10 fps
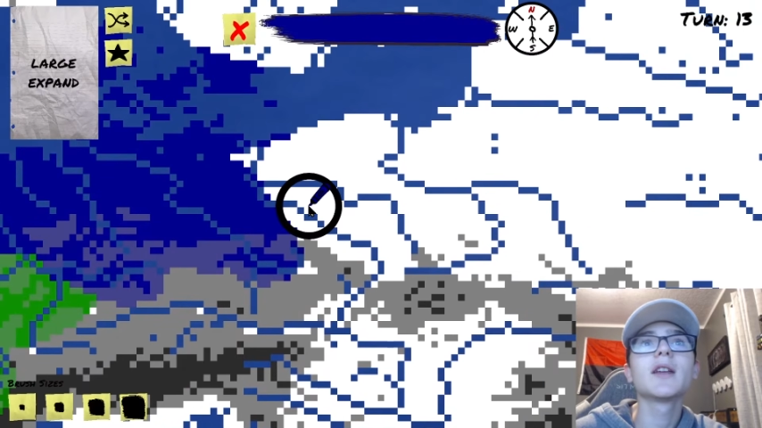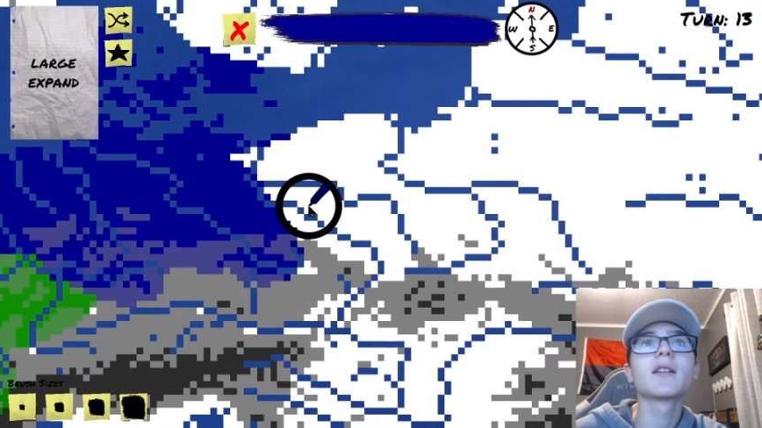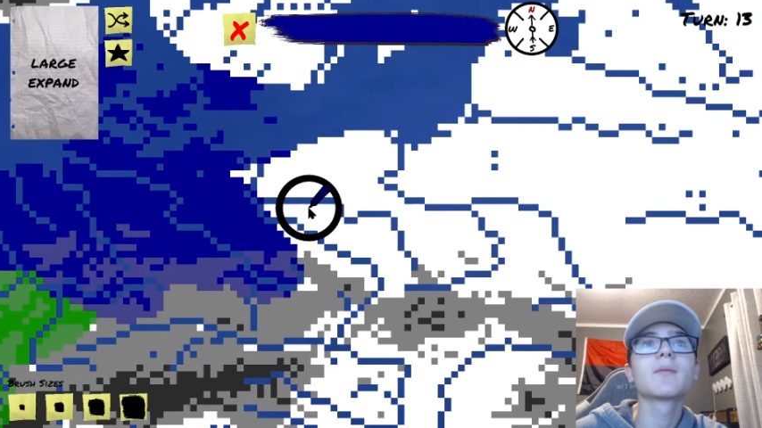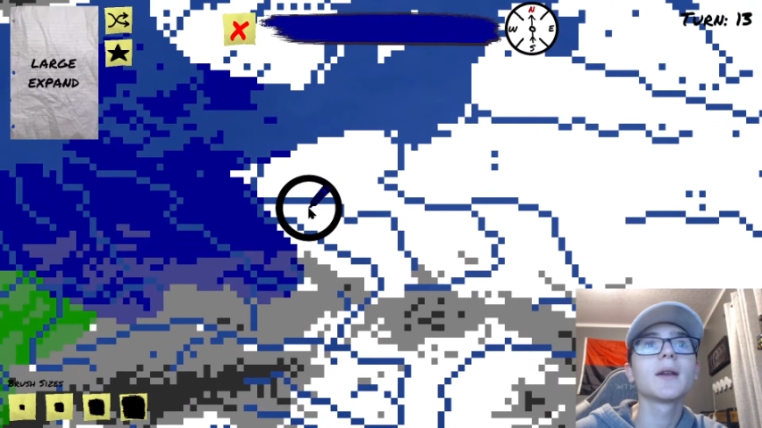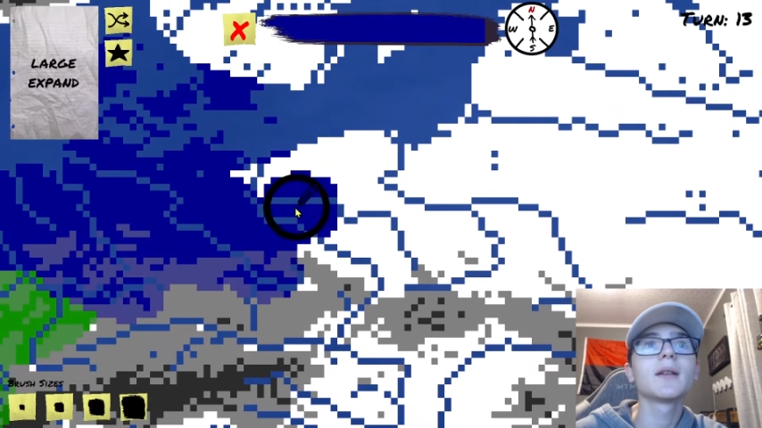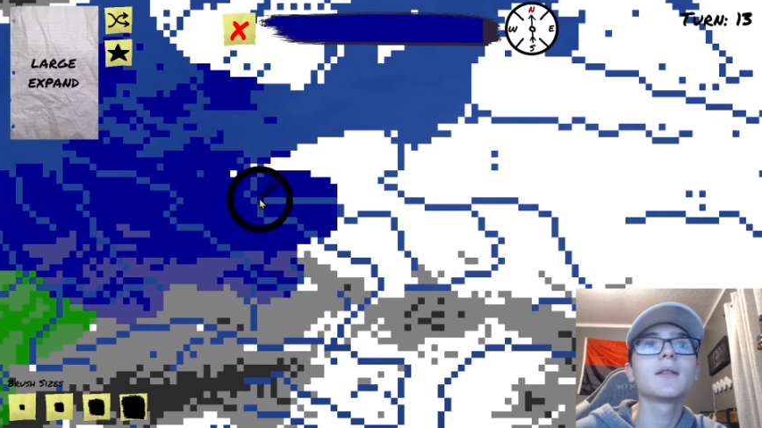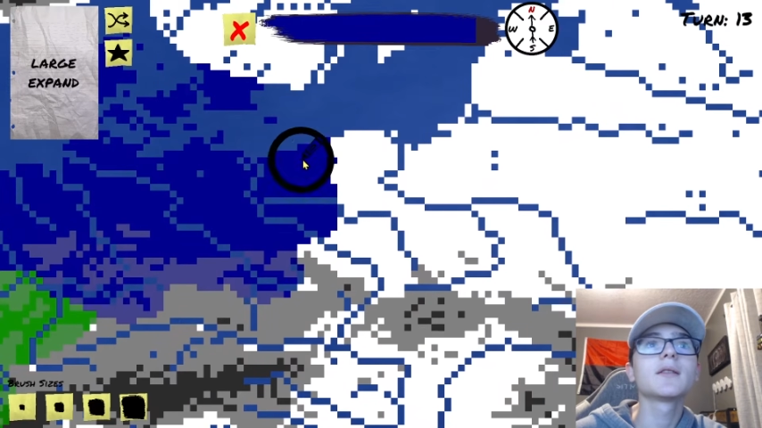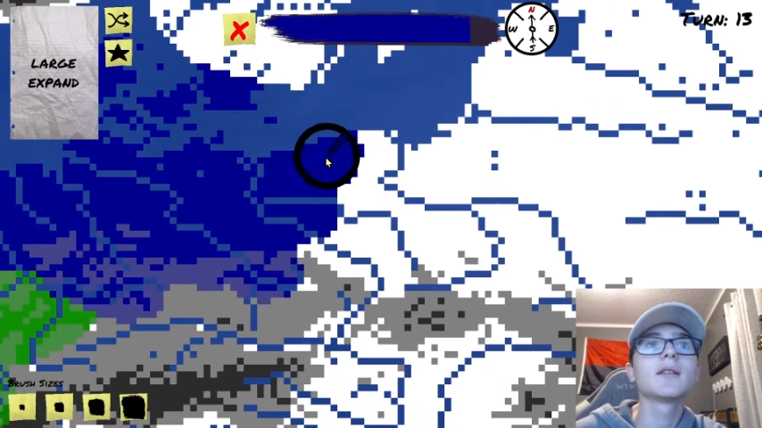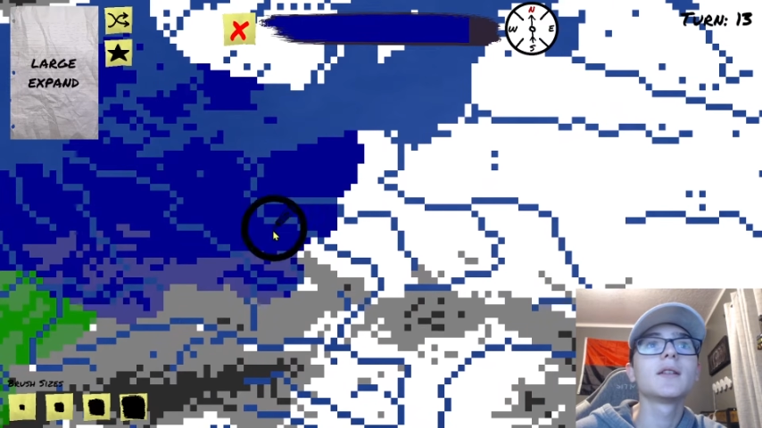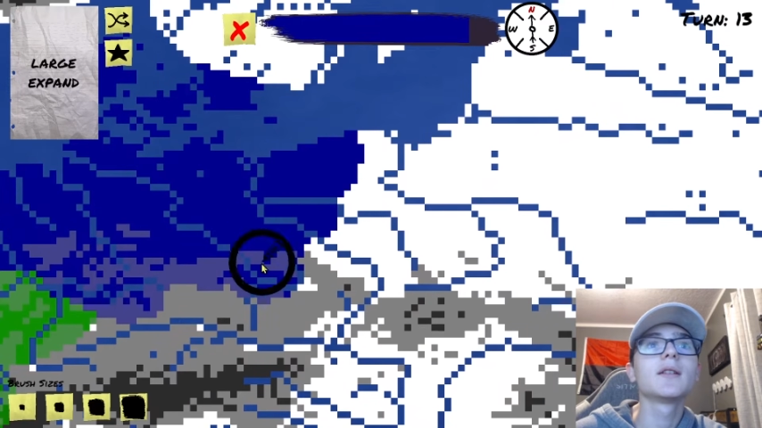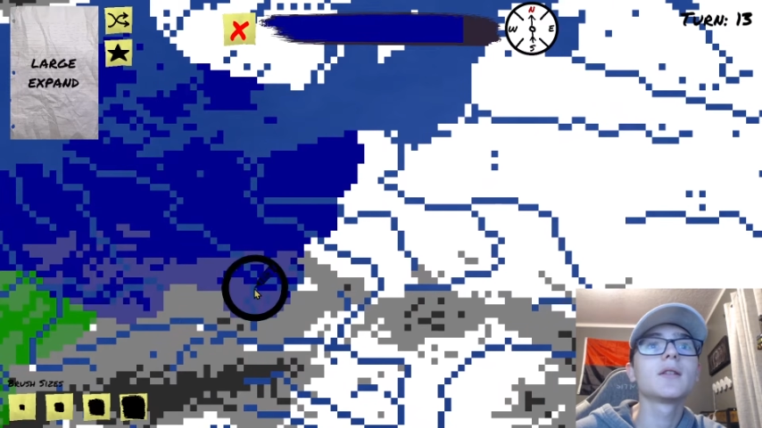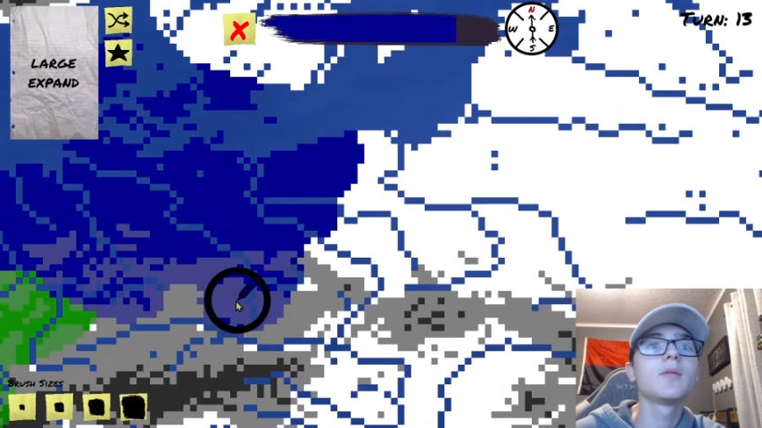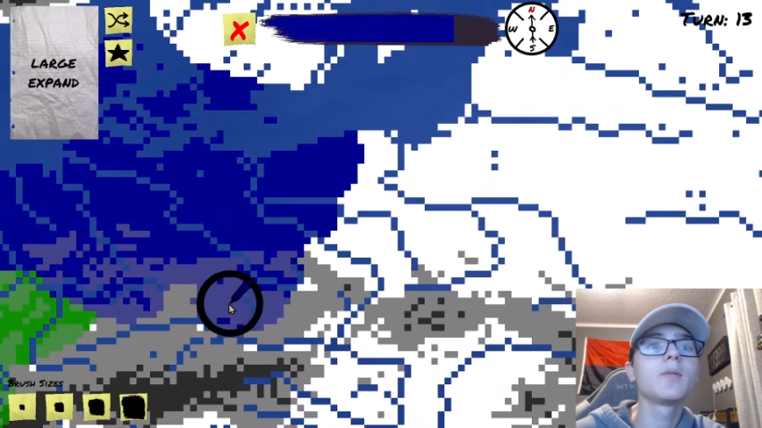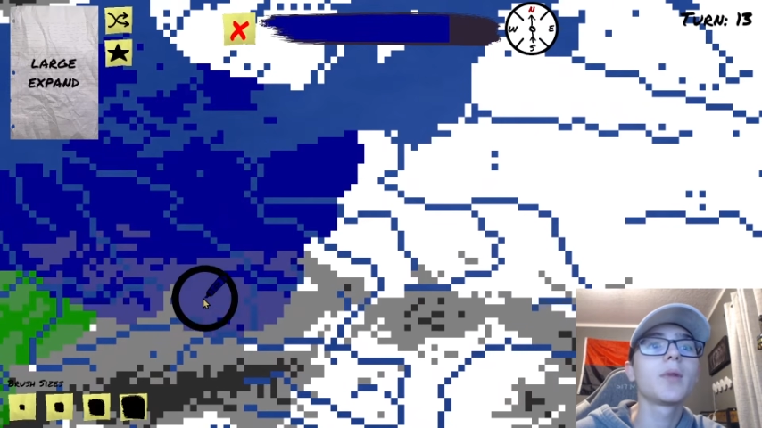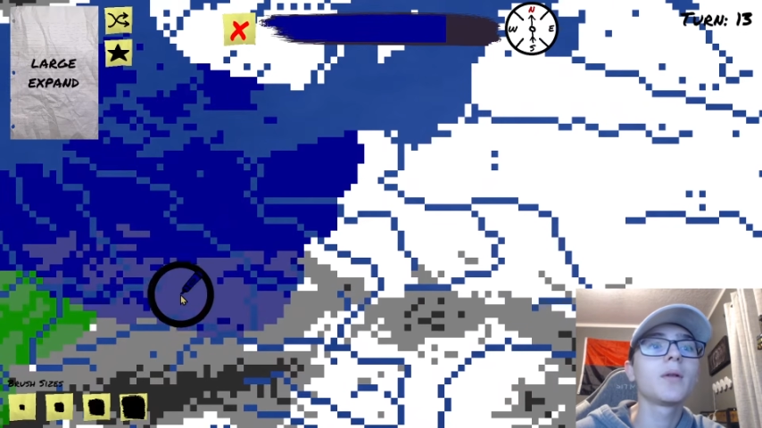expands
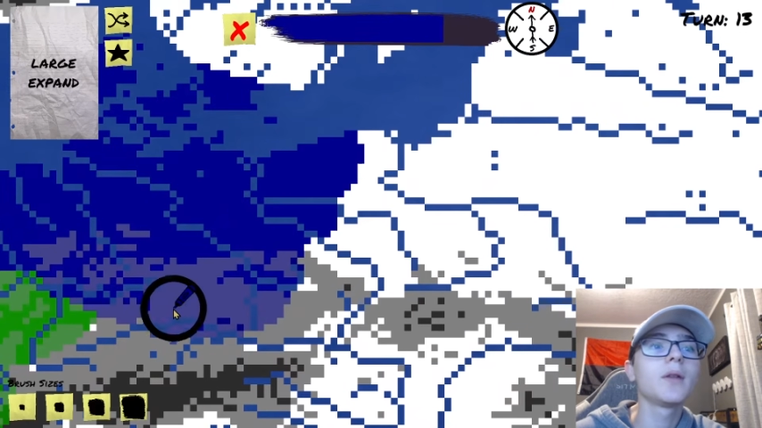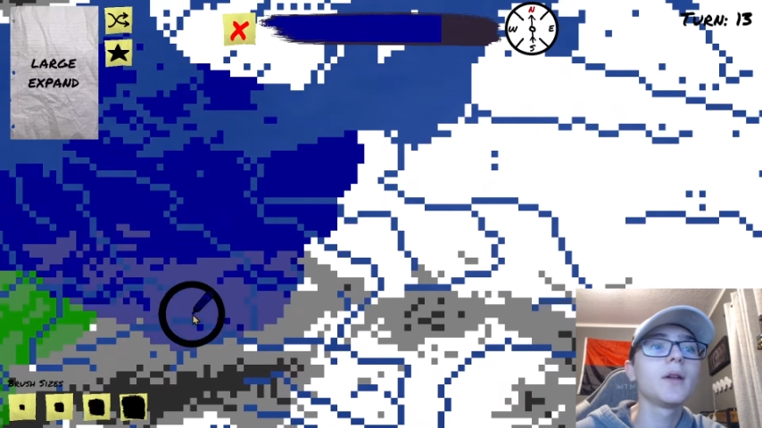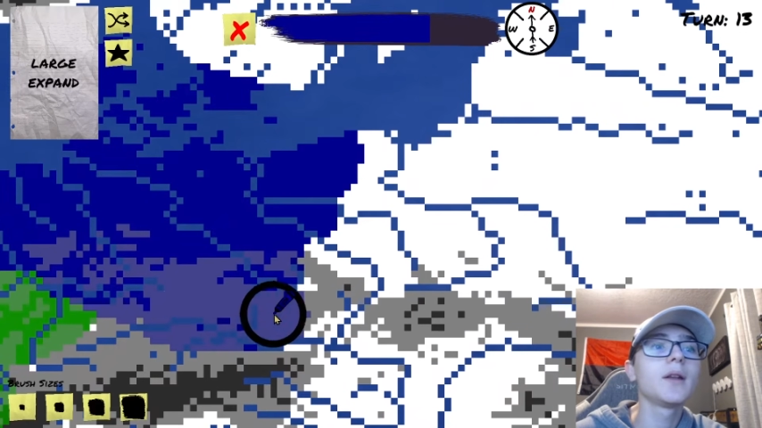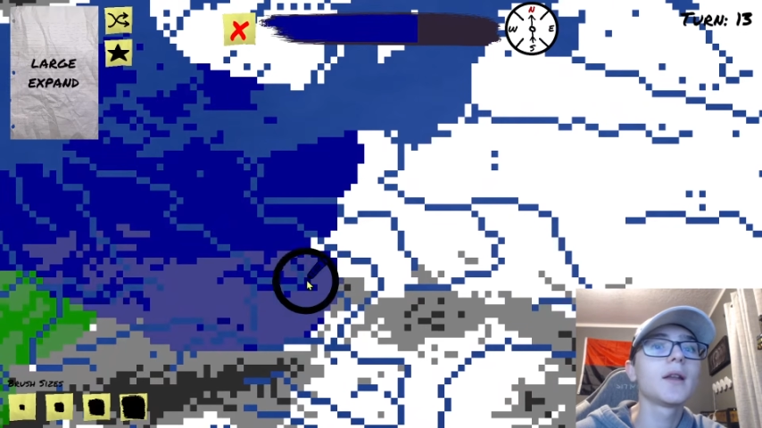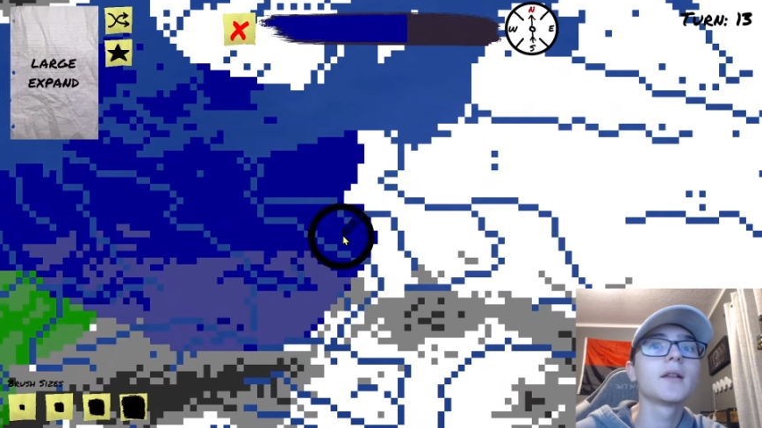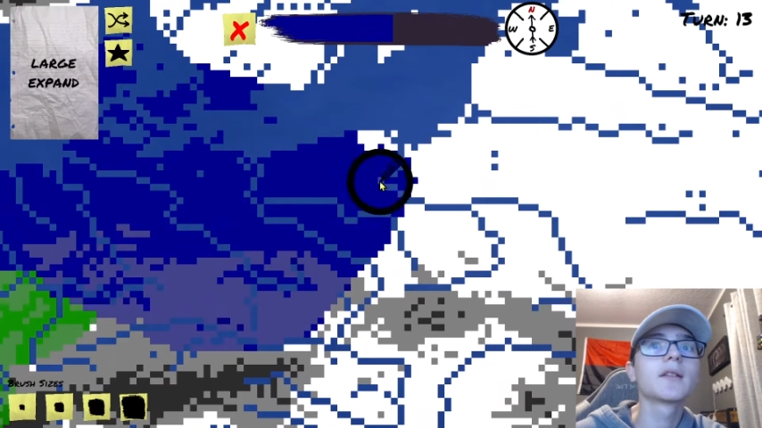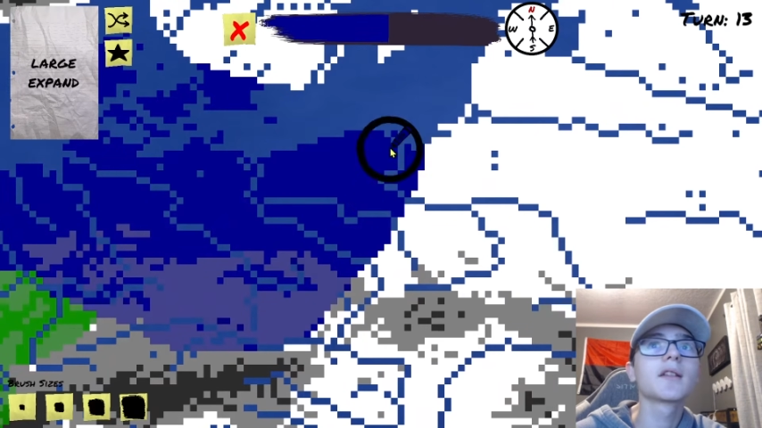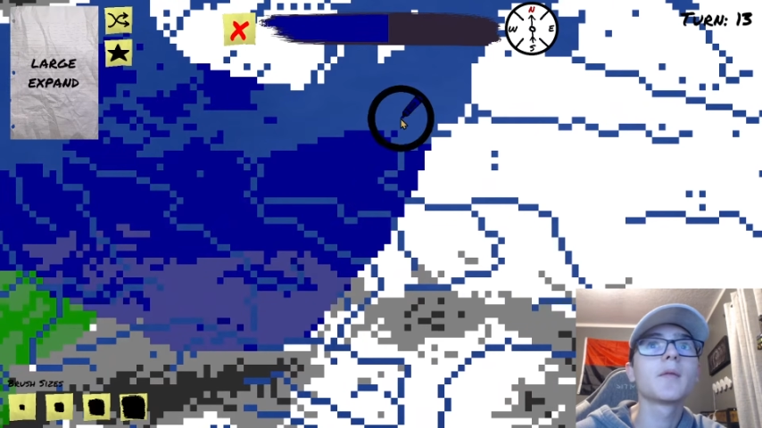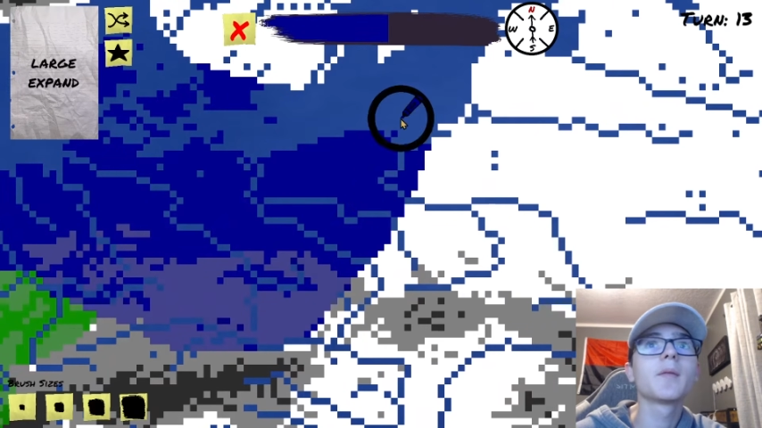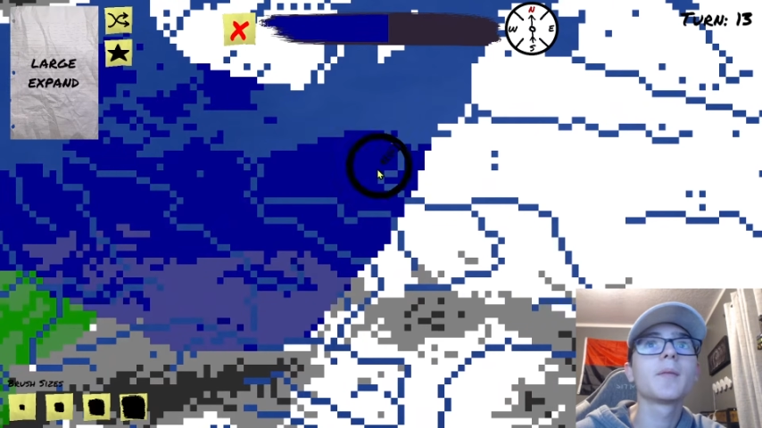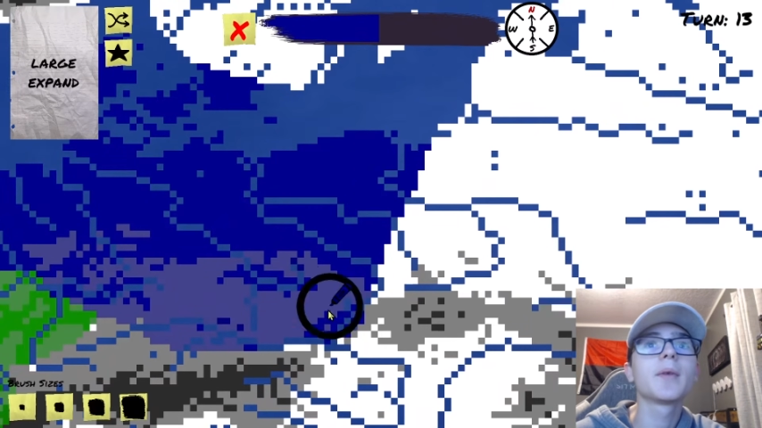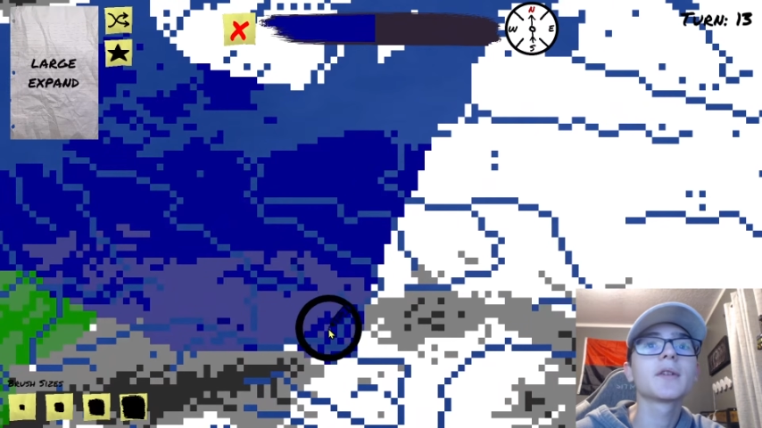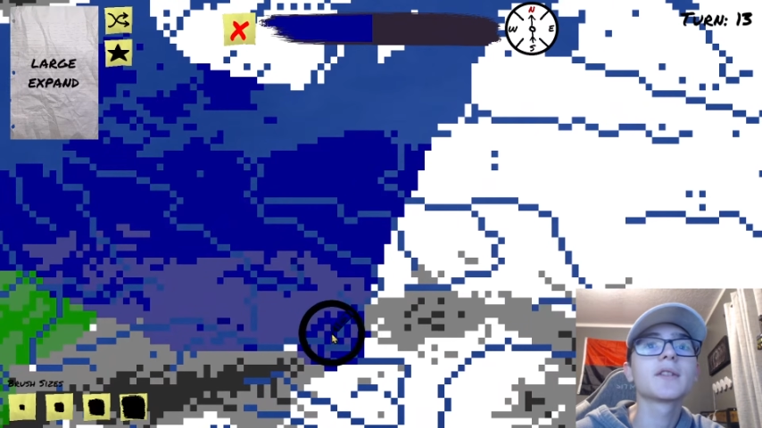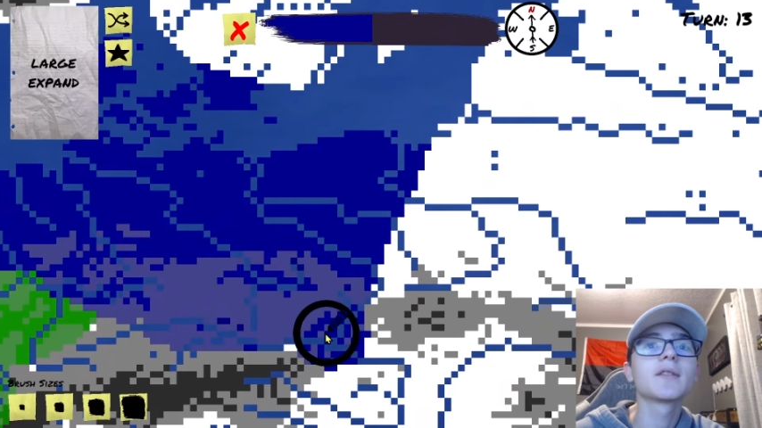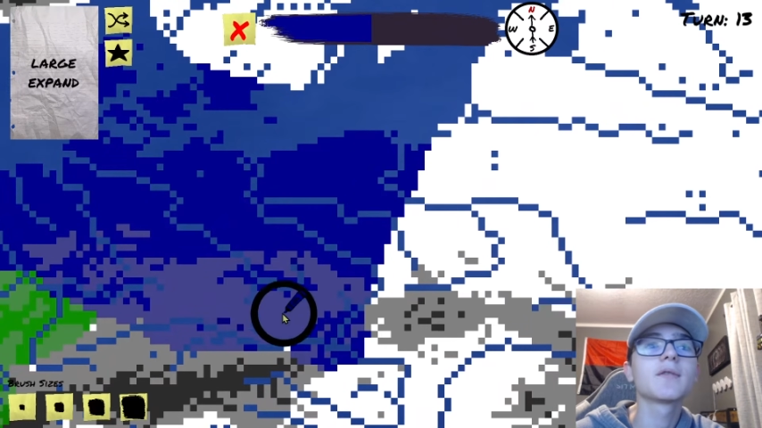into Poland and some parts of